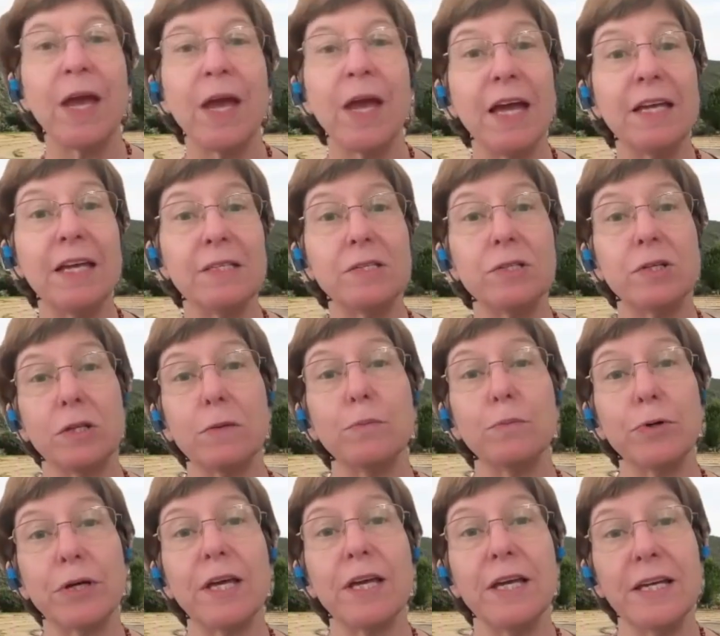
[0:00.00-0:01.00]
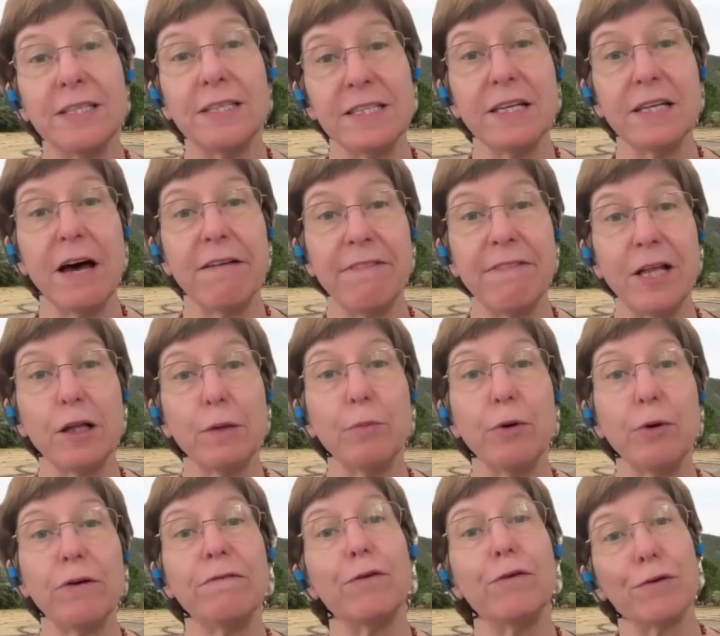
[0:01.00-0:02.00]
And so the book is
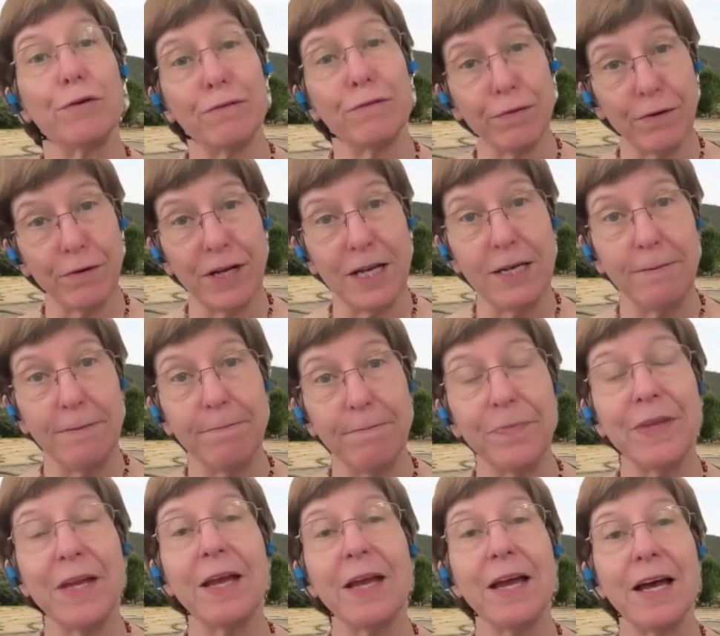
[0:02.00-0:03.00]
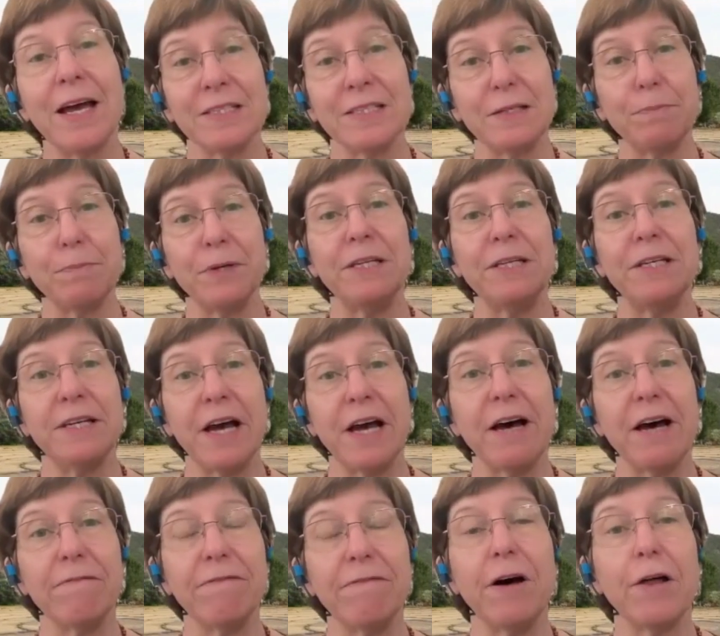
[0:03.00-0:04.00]
available for free as a PDF,
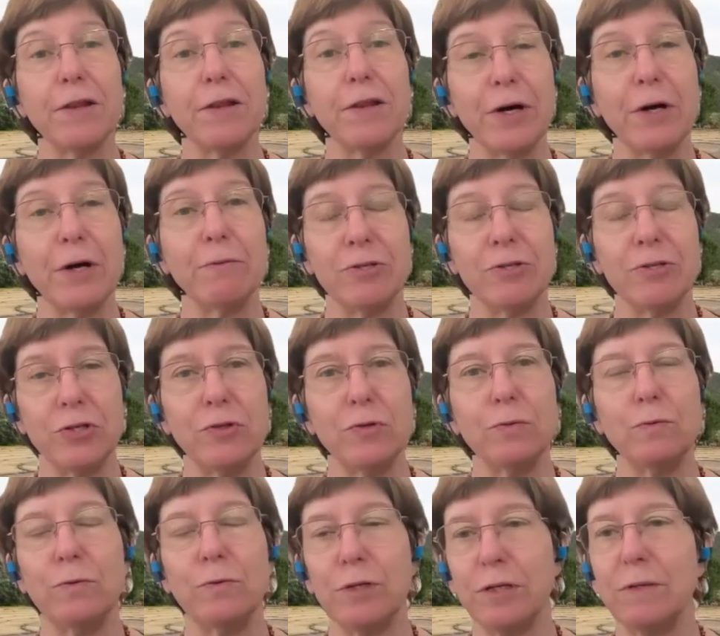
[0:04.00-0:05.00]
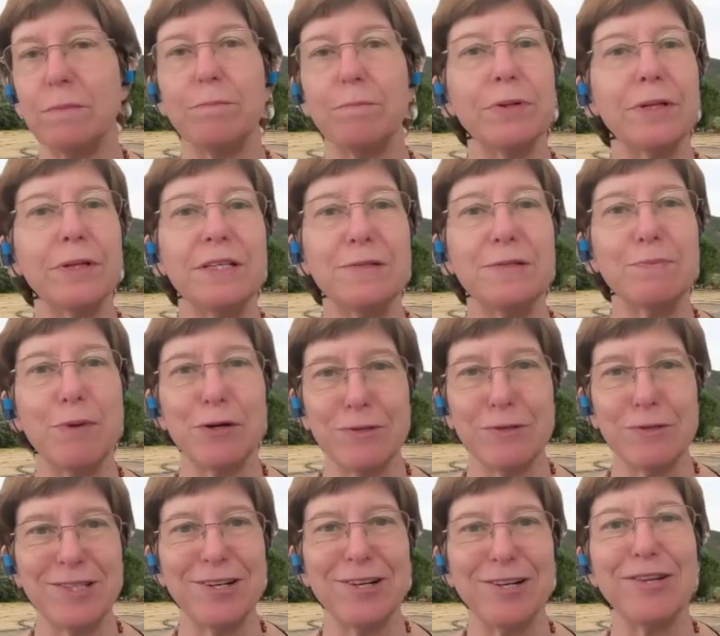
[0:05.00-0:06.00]
although I wish you wouldn't please
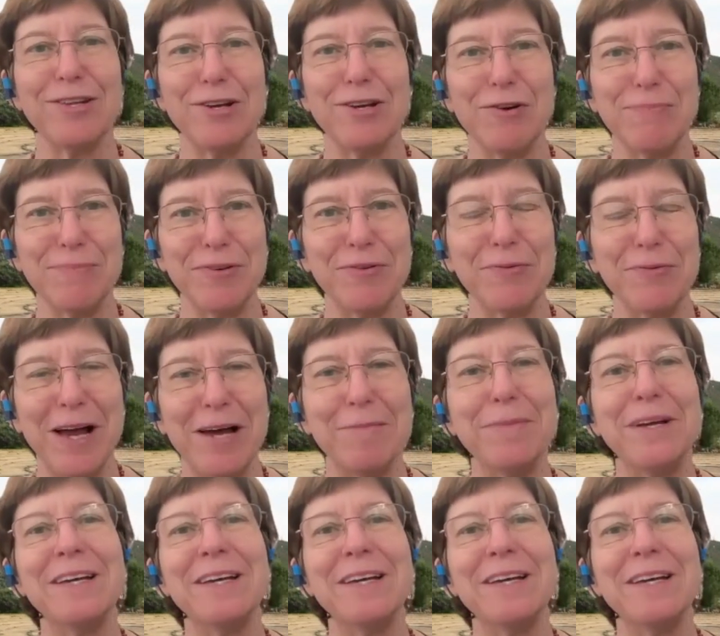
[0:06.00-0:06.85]
post it on the open web.